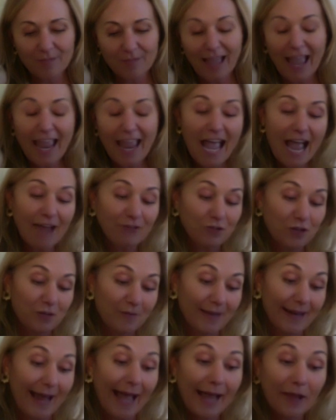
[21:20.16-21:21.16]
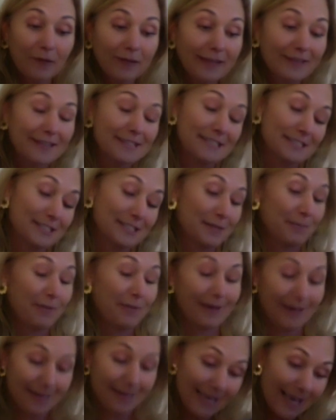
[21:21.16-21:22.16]
I have to admit, I only listen to the
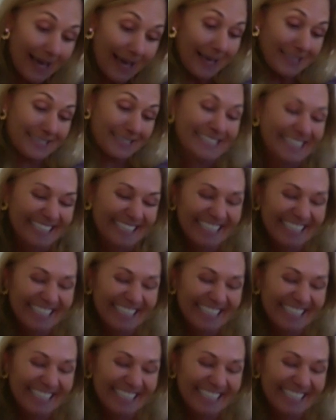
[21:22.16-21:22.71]
podcast.